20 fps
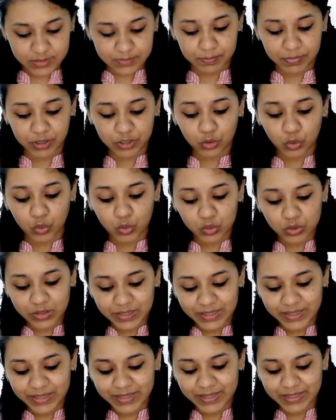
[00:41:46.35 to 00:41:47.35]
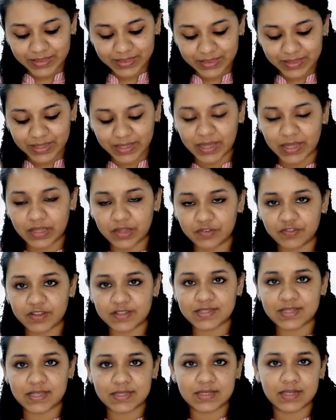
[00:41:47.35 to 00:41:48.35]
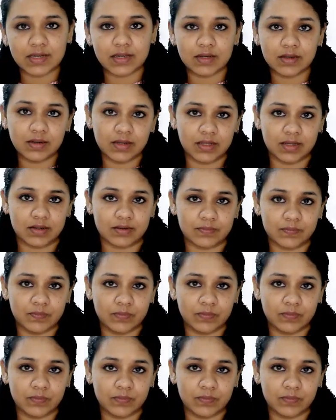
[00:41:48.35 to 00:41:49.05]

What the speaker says: but only in the IFSCs in India,